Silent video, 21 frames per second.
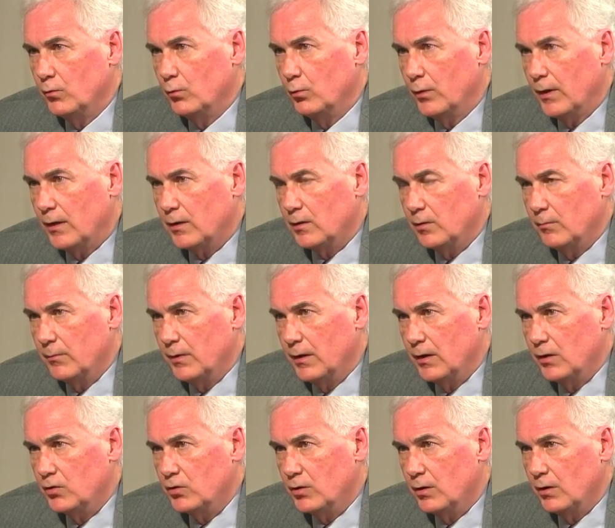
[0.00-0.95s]

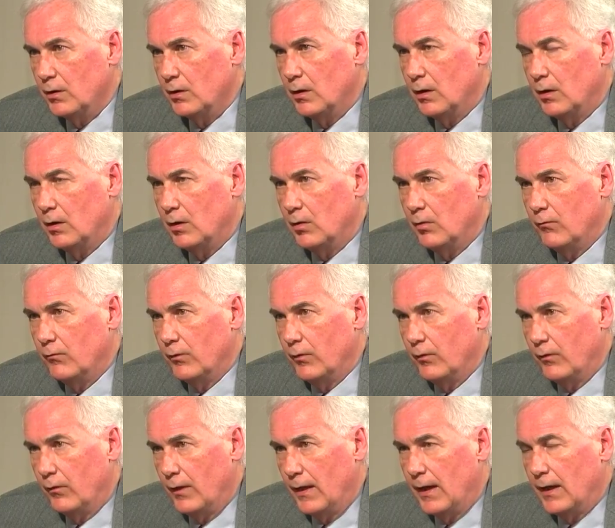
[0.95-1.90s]
reclamation of
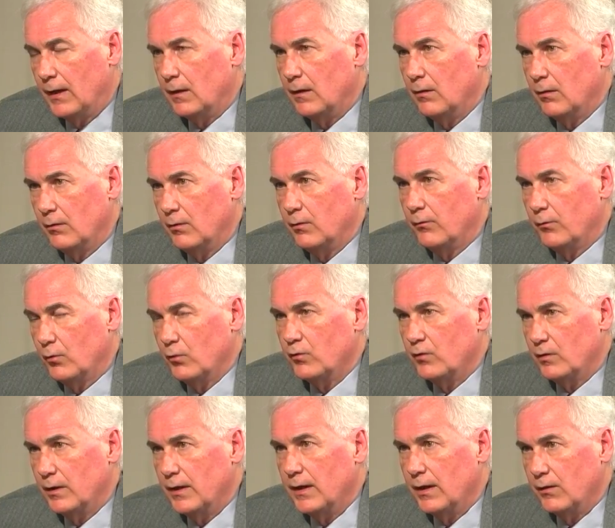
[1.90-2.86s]
that, you know,
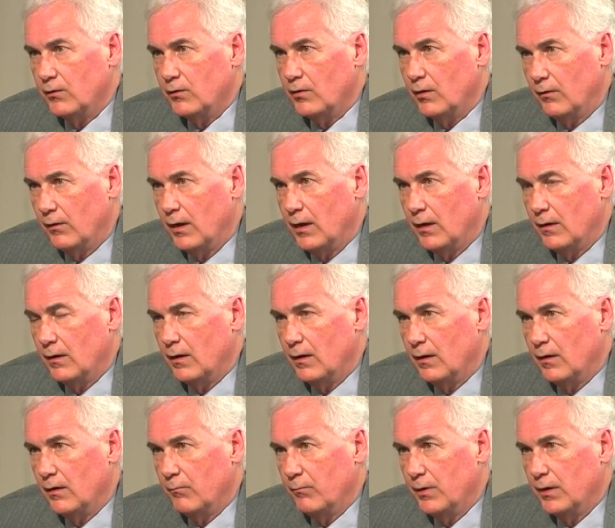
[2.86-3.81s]
those lands that uh,
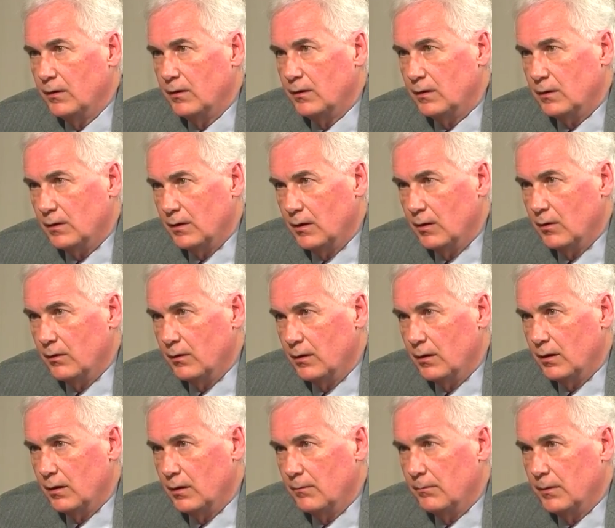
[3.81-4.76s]
have been declared
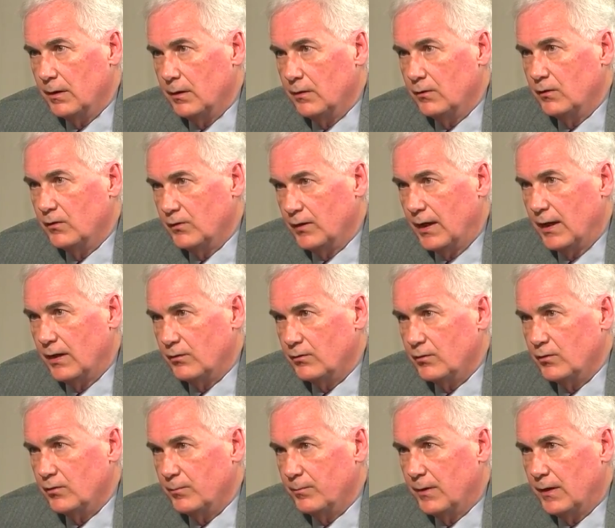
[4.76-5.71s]
uh, uh,
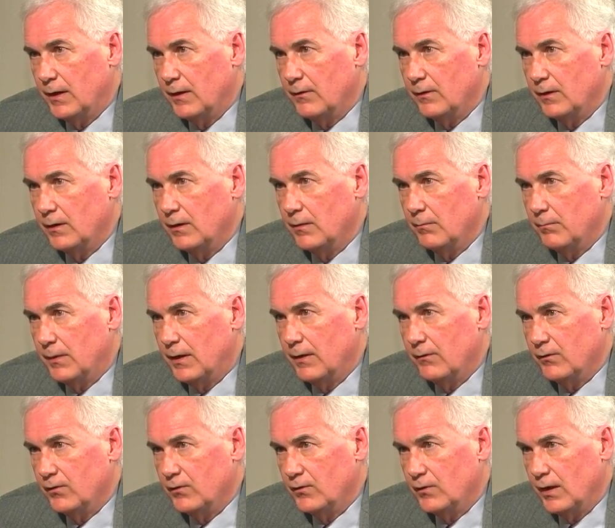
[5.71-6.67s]
disasters by the, by
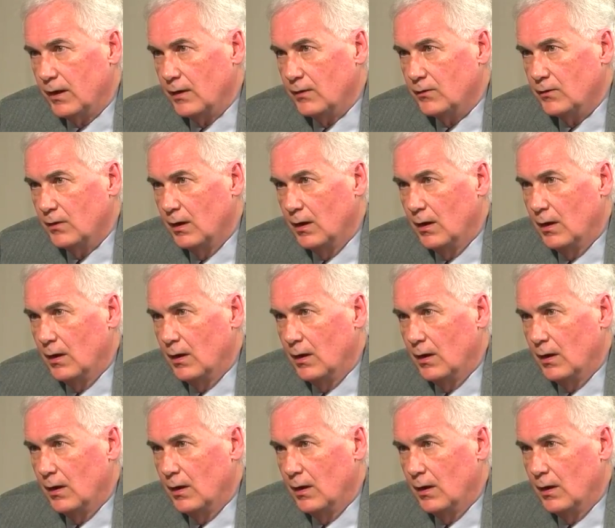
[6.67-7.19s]
the states.